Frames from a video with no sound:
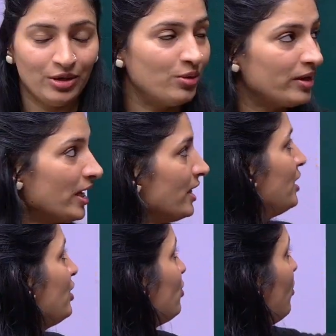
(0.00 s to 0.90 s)
Okay.
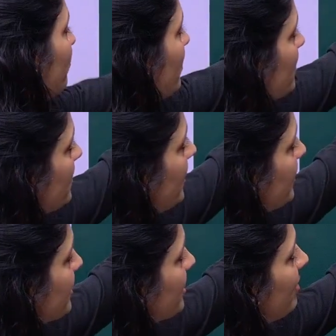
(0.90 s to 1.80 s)
So first
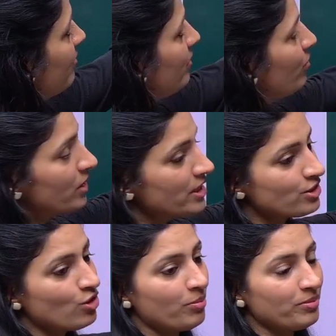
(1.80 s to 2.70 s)
let's cover what is
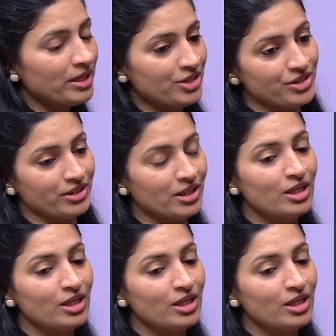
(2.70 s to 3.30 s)
combination.